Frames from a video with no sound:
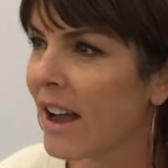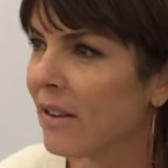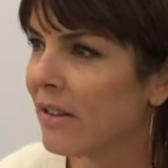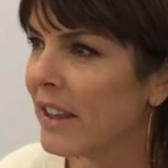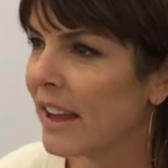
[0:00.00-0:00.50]
I
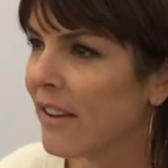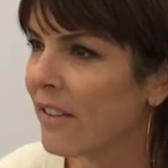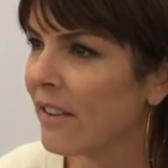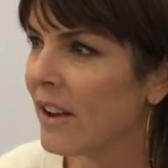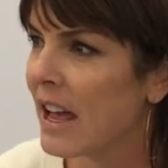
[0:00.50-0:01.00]
don't think I
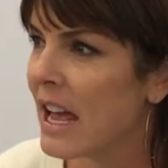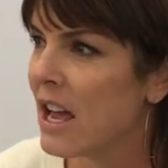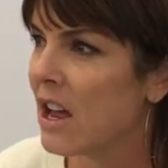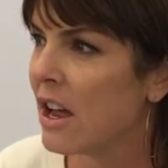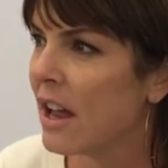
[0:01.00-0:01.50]
ever
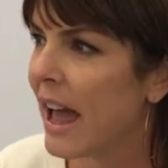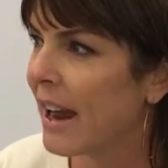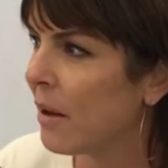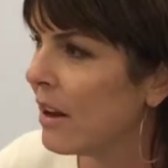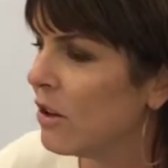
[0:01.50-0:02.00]

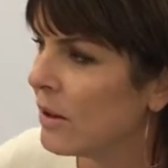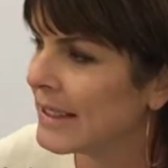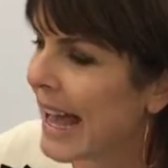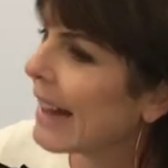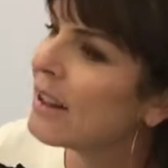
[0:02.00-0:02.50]
knew
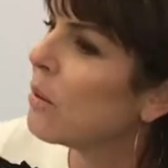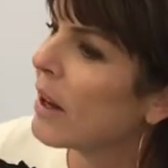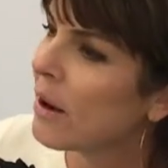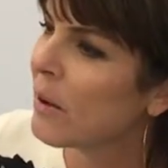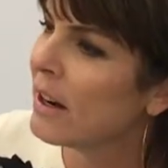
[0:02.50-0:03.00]
exactly
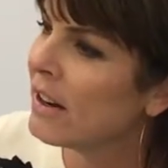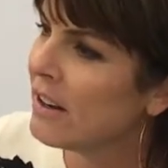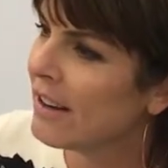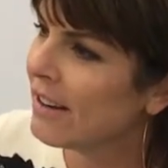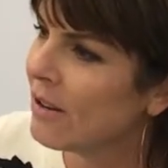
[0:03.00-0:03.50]
what I wanted to
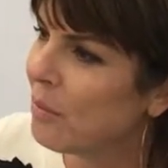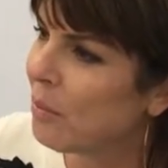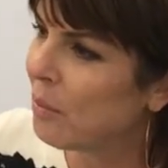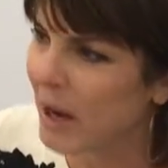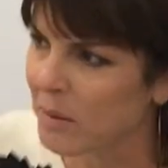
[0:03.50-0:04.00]
do,
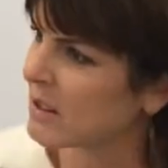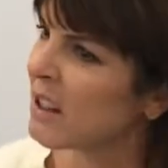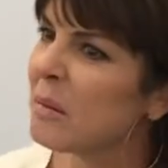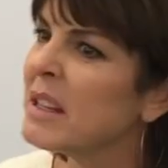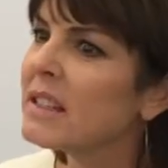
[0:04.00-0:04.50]
but I was going
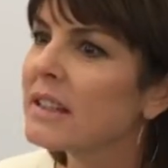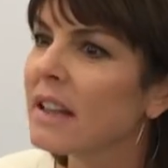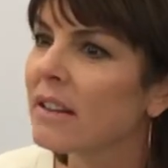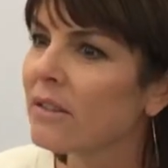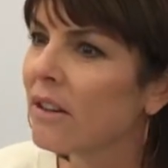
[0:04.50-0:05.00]
to be
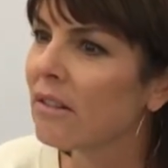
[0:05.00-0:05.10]
successful.